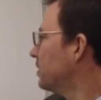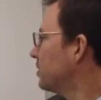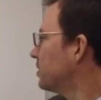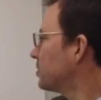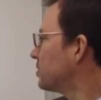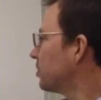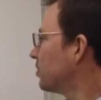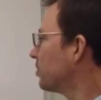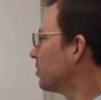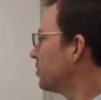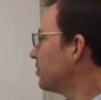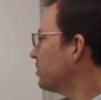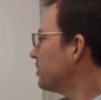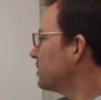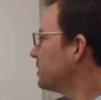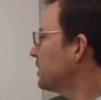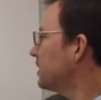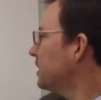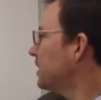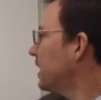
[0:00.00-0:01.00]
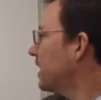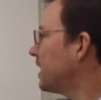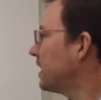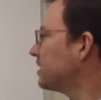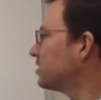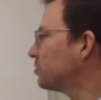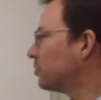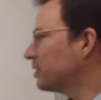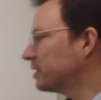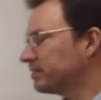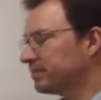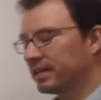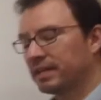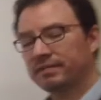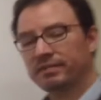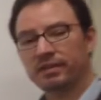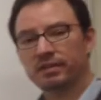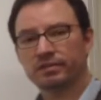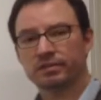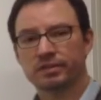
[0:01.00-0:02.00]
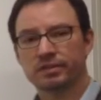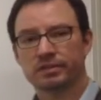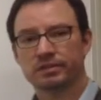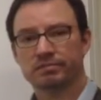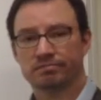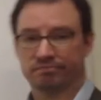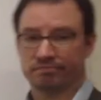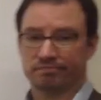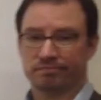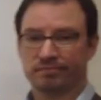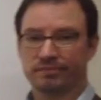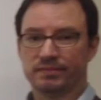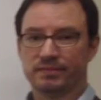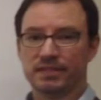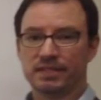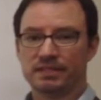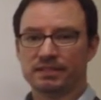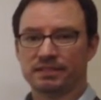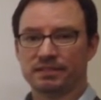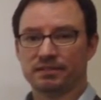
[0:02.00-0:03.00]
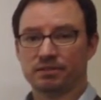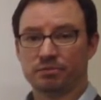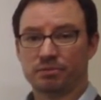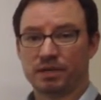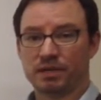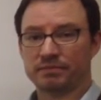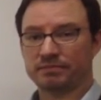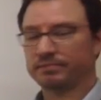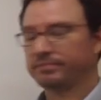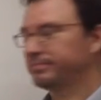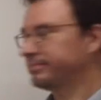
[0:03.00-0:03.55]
So 13 and 2500ths. It's easy, no problem.